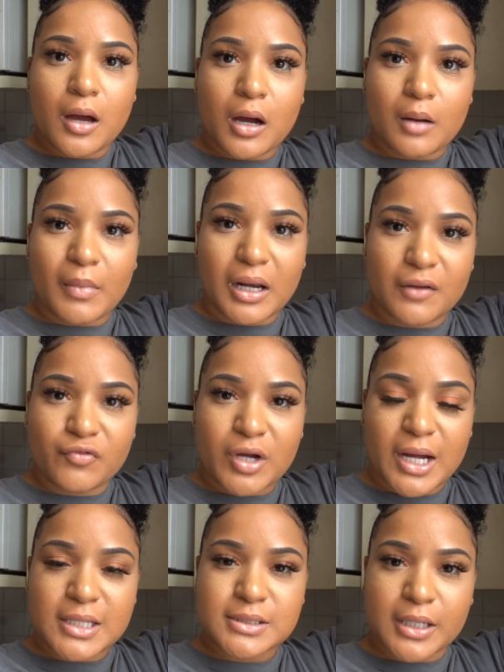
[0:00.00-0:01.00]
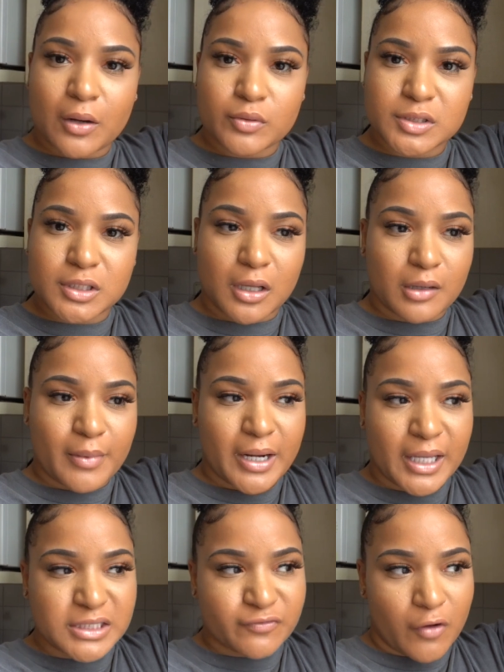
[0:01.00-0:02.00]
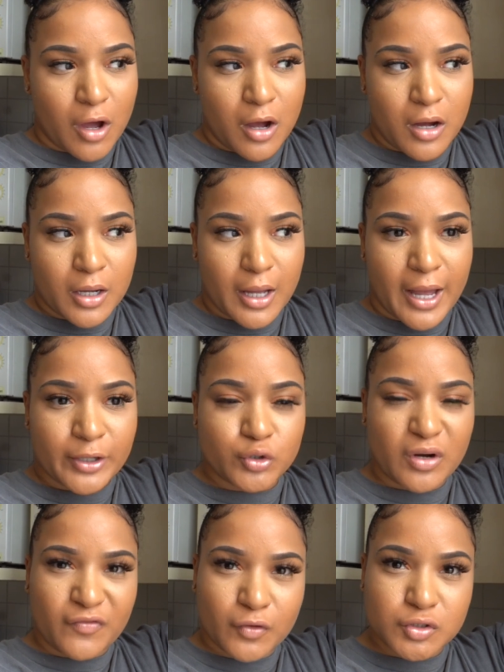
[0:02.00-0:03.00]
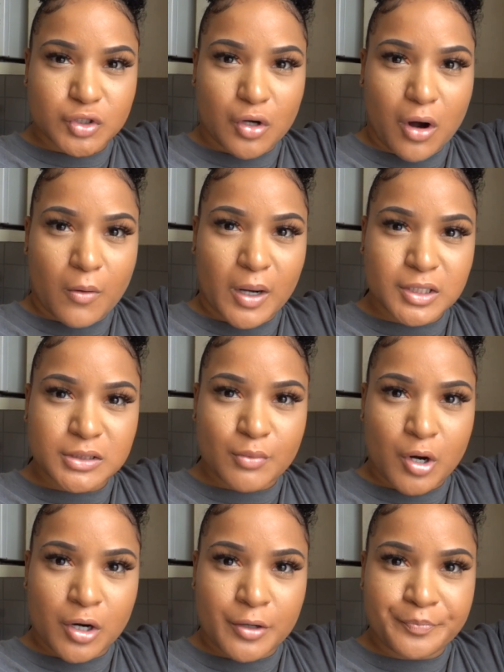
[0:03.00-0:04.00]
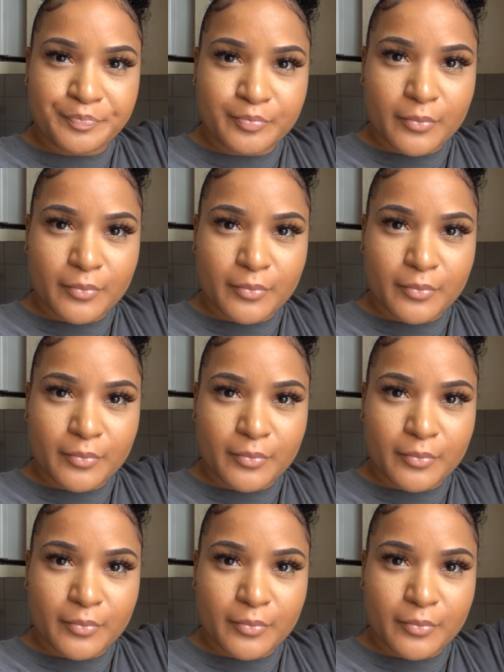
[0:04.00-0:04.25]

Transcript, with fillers: I love you guys, and I will see y'all in my next vlog. I do have to go to the car wash tomorrow.